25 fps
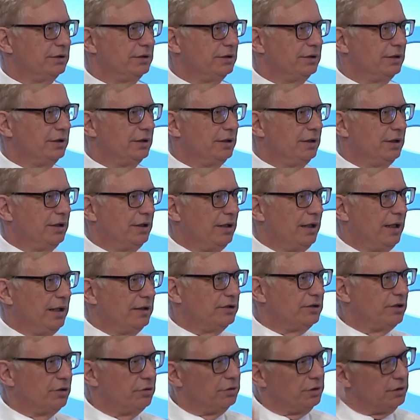
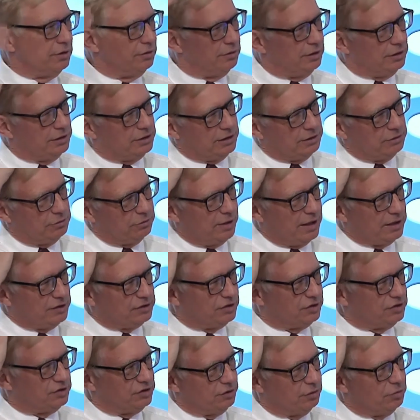So it
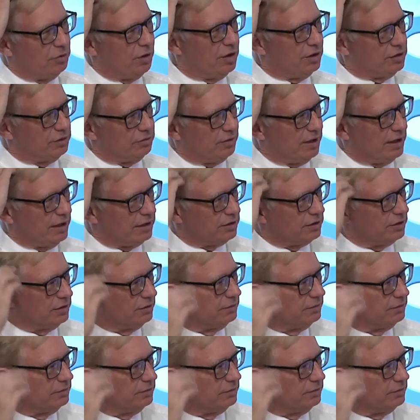directs us in the wrong direction.